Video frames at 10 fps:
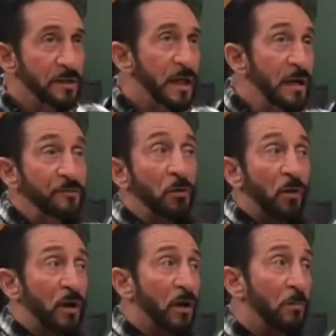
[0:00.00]
Then if you
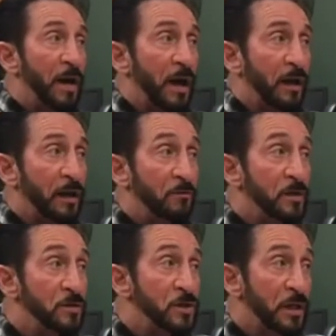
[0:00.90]
want to go back and
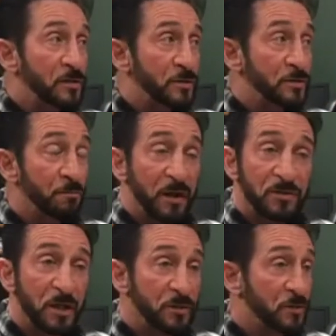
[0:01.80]
read Genesis, man,
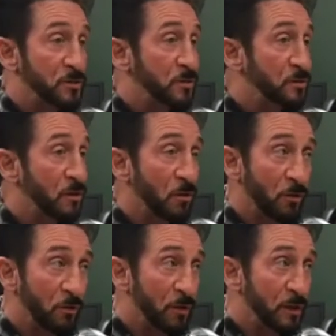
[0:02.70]
Genesis is
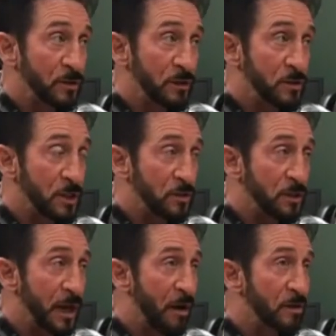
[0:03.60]
cool. It's
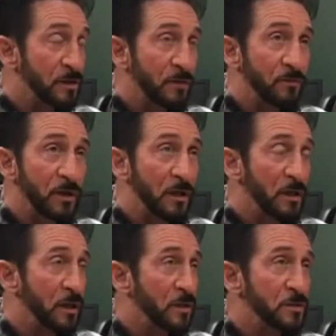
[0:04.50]
narrative.
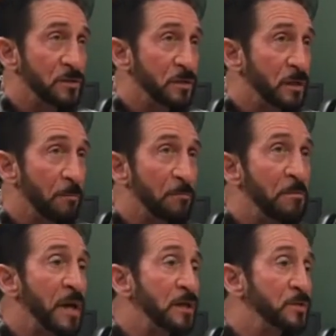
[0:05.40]
It is
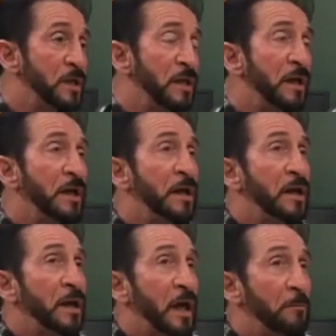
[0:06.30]
amazing.
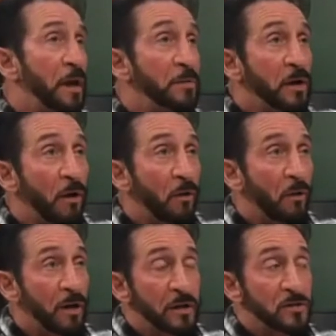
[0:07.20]
And maybe go
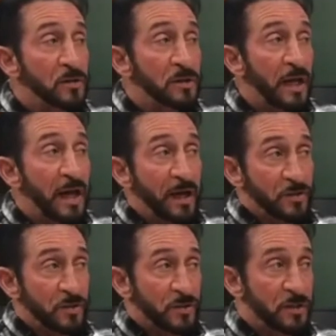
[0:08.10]
on into
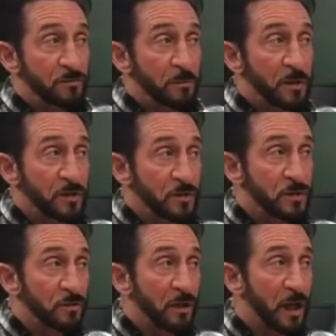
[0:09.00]
Exodus even, because it's
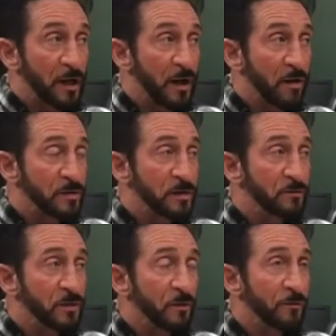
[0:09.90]
still a lot of
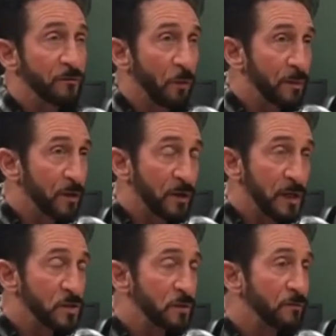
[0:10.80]
narrative, you know, the forming of the
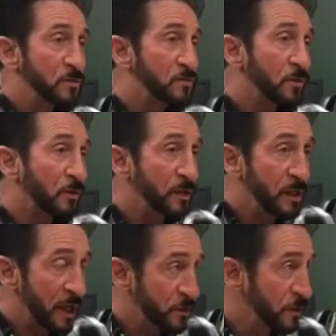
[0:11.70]
nation of Israel,
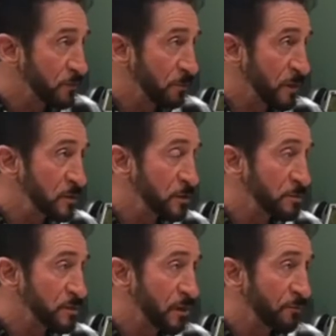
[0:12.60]
the Exodus from
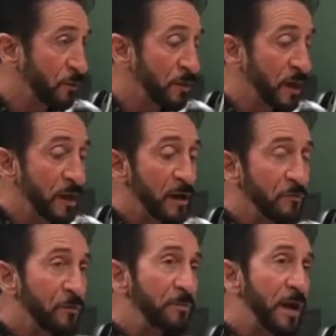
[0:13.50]
Egypt and so forth.
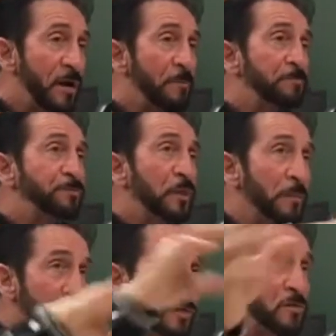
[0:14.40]
From there,
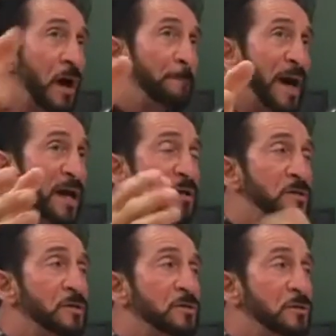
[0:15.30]
maybe drop back
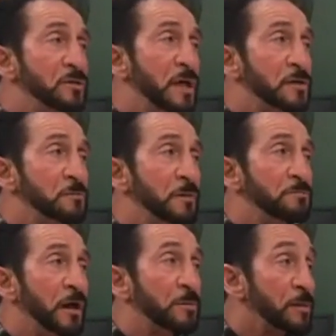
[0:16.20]
into the New
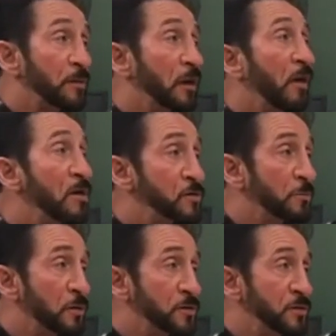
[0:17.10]
Testament, pick up some of the larger
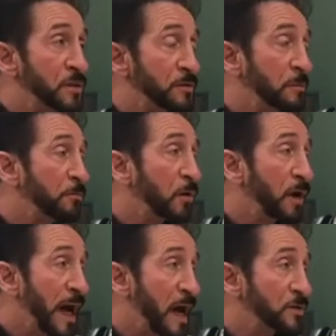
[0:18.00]
books in the New Testament, Book
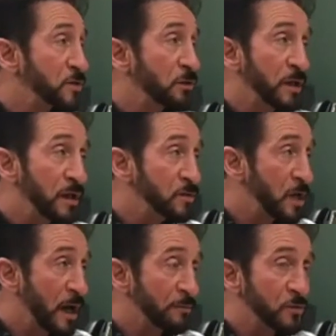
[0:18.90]
of Acts, 28
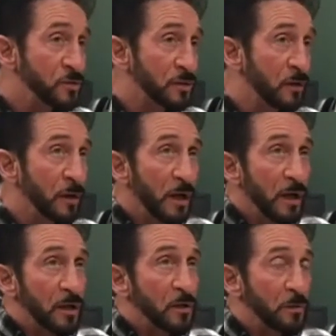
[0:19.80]
chapters, you know.
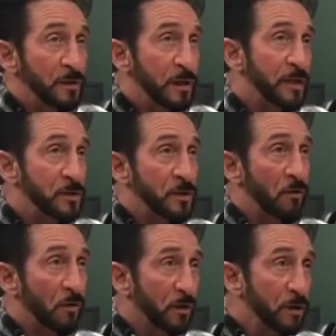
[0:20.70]
Mm-hmm. That's the
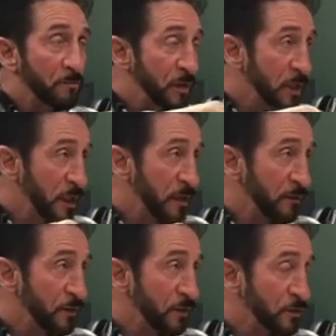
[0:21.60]
early beginning
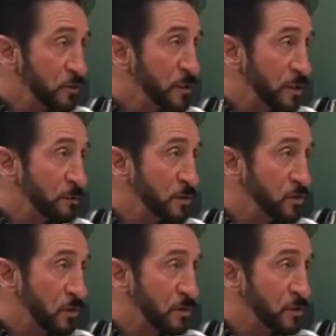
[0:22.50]
of the New Testament
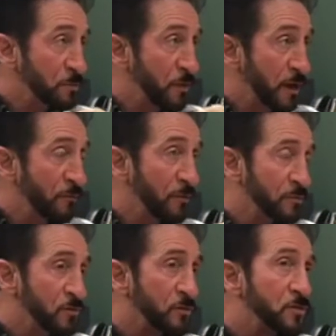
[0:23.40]
church spreading
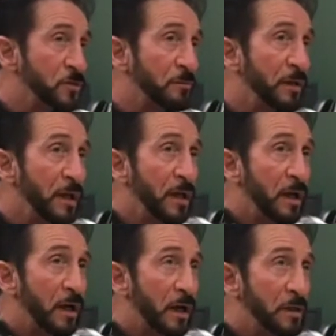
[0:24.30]
from Jerusalem.
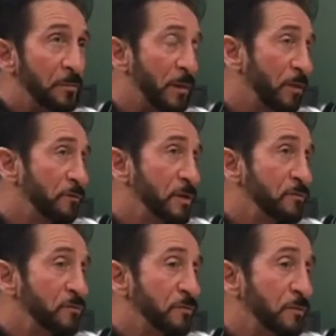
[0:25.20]
You may want to
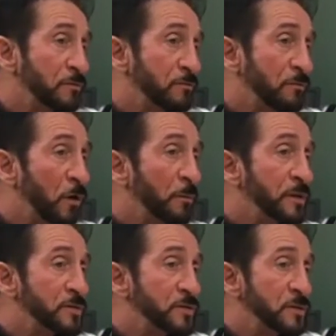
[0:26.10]
read
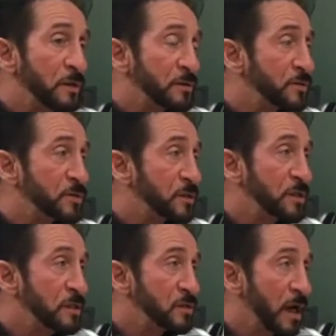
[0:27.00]
Romans, you know, it's a
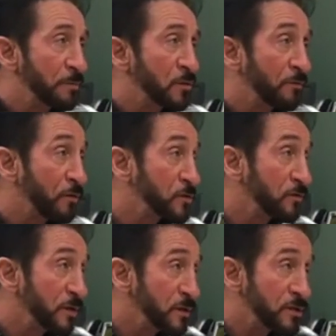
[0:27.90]
16 chapter, 1
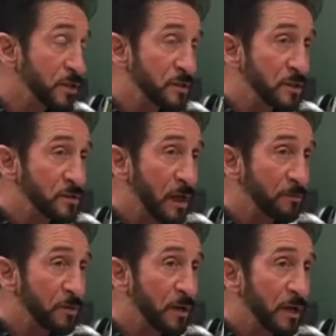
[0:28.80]
Corinthians 16
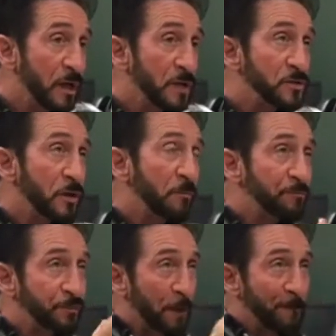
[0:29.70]
chapter. So
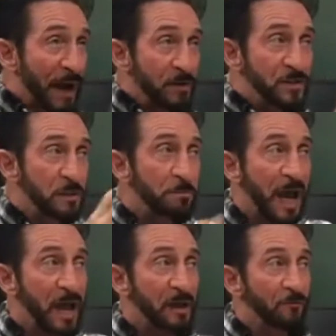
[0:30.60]
bouncing
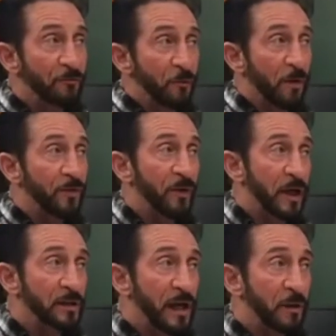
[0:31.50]
back and forth
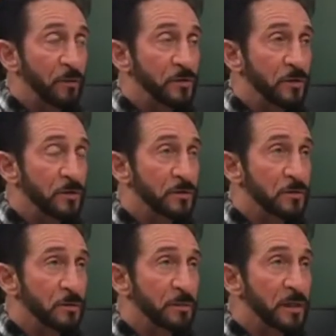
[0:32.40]
like that when
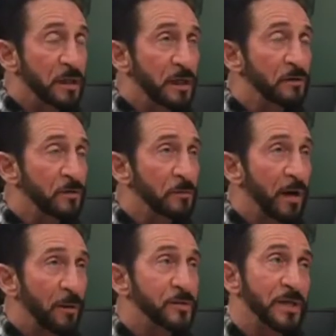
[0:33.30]
you're beginning to read the
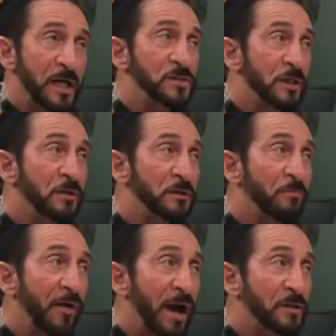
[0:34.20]
Bible, it's actually a good
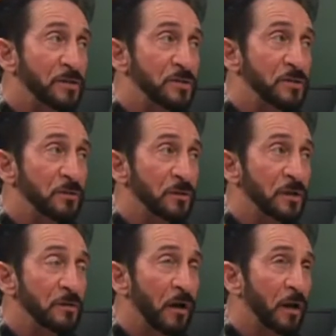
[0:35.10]
practice. You'll
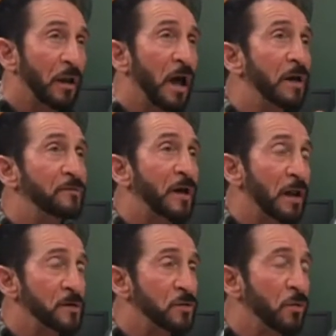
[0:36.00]
get a lot of
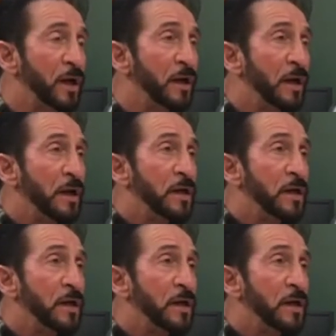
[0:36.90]
knowledge quick.